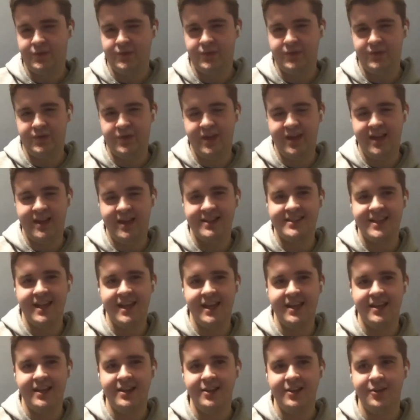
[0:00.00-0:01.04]
the
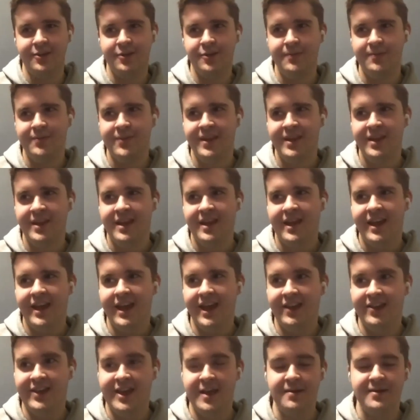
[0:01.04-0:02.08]
nsa can do
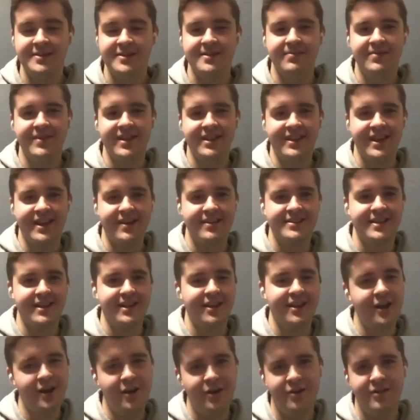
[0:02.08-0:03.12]
and that was something that i was
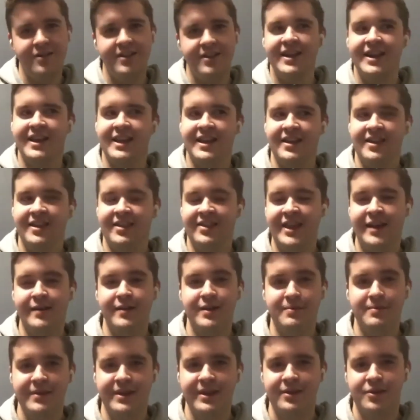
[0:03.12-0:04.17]
like oh like that
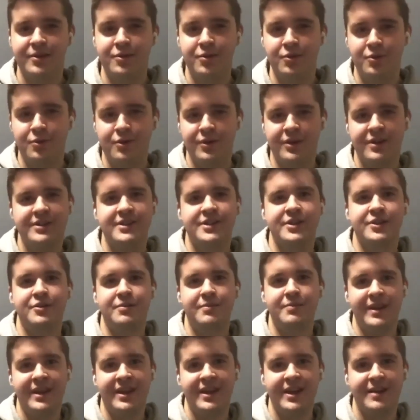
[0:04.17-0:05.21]
would be cool to
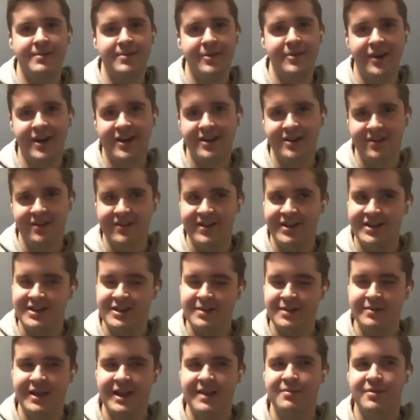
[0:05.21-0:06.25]
be a part of and
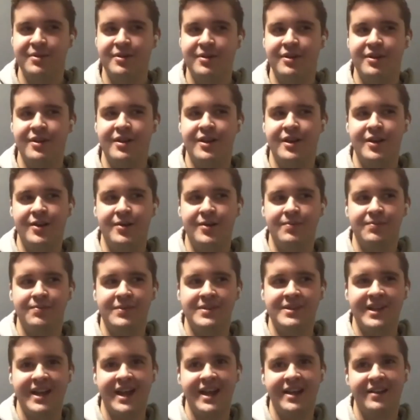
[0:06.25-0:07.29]
to be able um
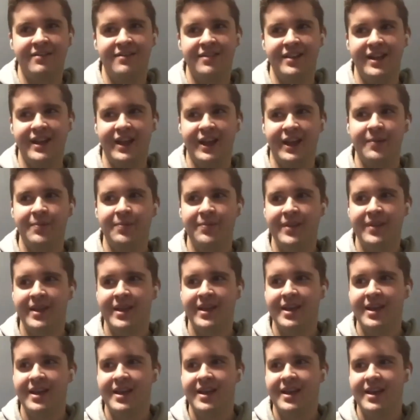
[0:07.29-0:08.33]
to kind of like
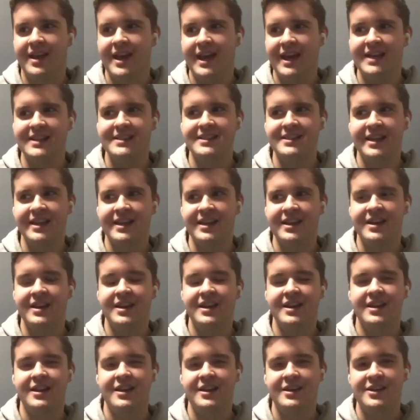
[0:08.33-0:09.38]
i guess like
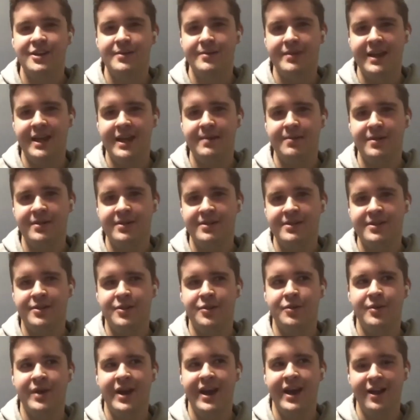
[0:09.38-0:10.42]
to be able
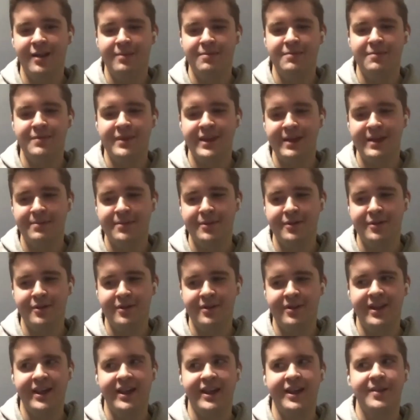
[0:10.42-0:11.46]
to help
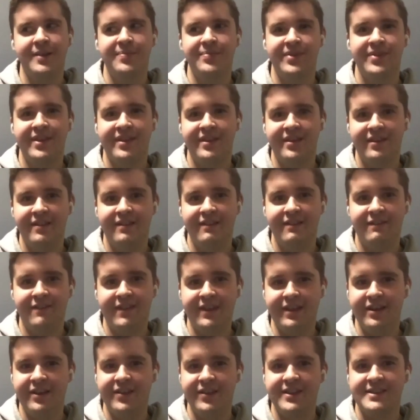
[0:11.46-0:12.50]
people like
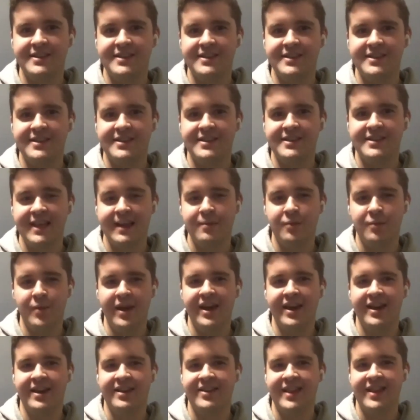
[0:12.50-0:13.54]
feel the same
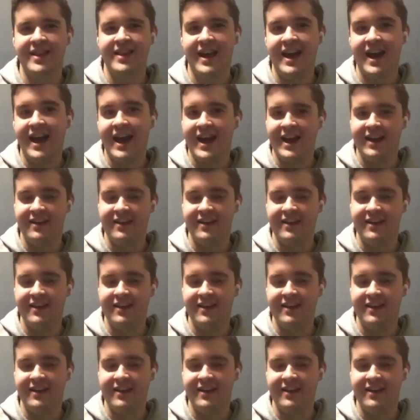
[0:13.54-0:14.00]
way that i